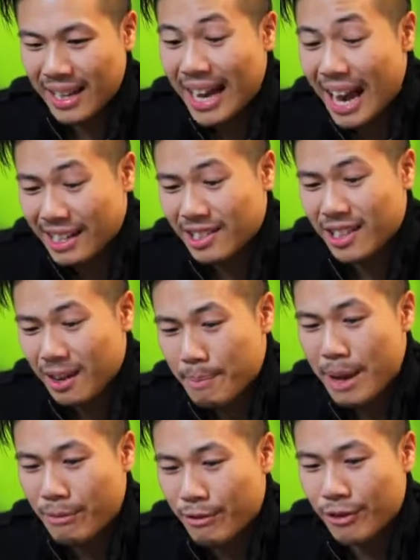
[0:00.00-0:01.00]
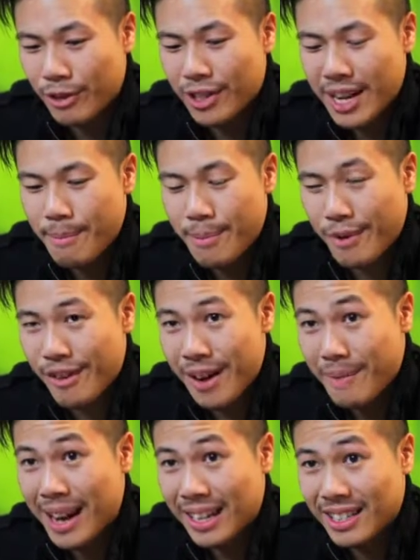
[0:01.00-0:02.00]
engages young people for a temporary
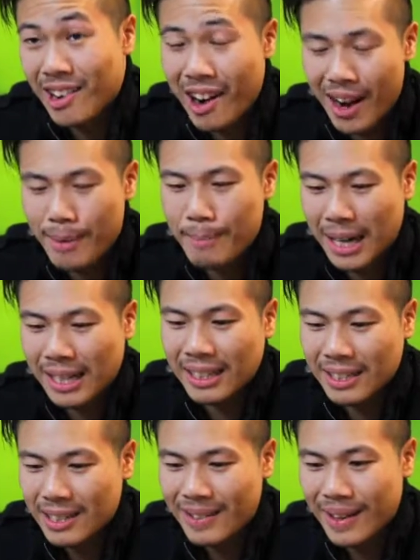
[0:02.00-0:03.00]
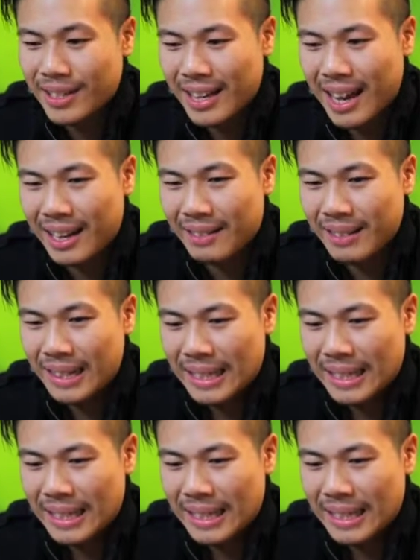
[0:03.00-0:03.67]
amount of time, but links them up to that